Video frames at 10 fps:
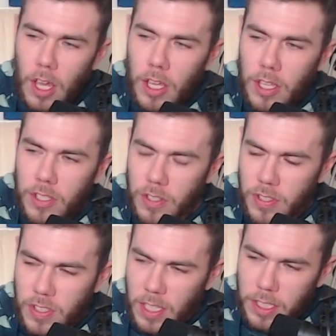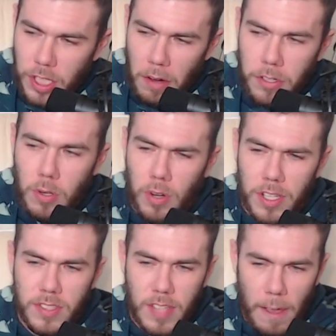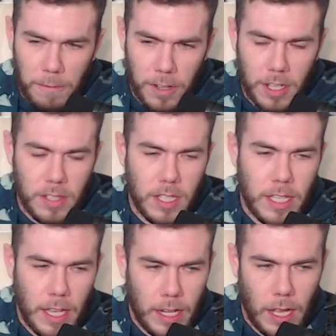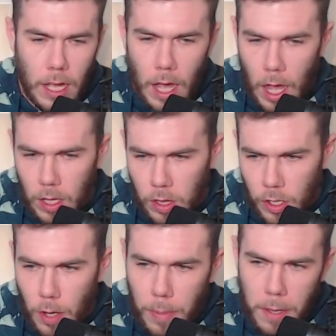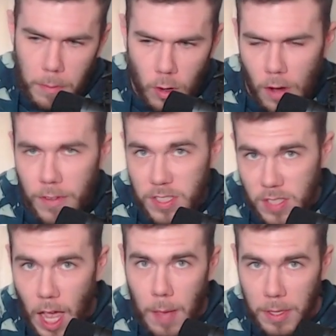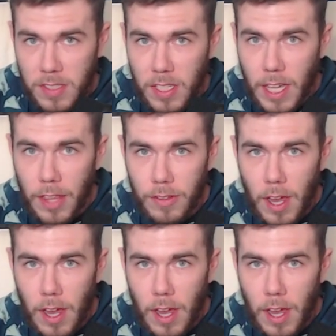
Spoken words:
you see Jared Gordon definitely get a little bit more of his timing together.